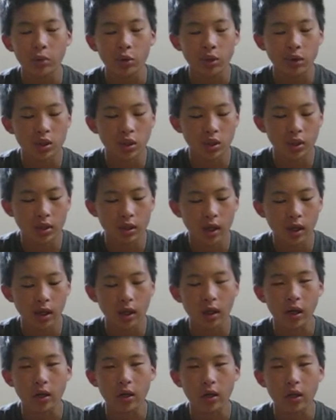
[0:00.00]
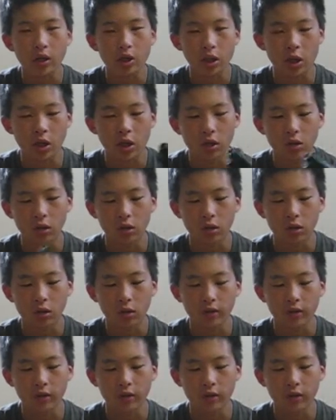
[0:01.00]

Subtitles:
You can just get it in the general